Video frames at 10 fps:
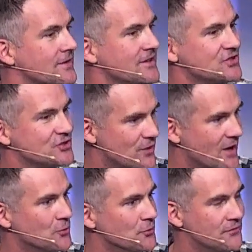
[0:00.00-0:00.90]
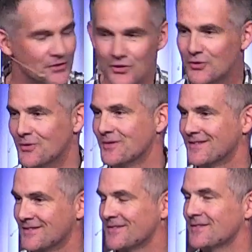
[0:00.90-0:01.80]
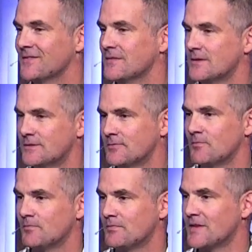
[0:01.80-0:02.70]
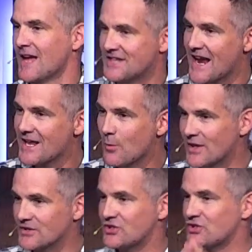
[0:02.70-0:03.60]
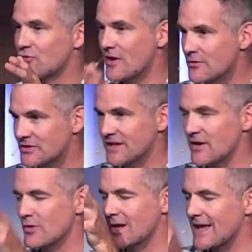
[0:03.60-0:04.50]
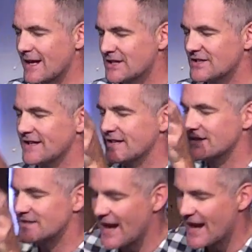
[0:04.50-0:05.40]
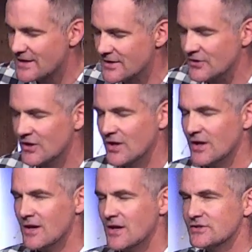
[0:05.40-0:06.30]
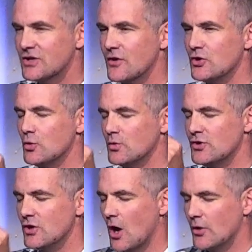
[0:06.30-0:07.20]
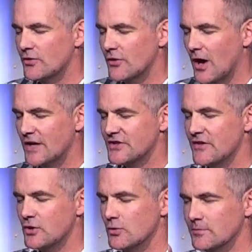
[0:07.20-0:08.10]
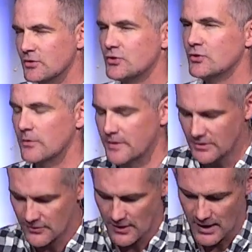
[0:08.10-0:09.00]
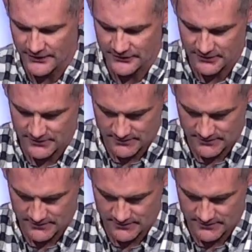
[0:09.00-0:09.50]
struggled for you? Has anyone strenuously and relentlessly contended so that you would know Christ and that you would mature in Christ?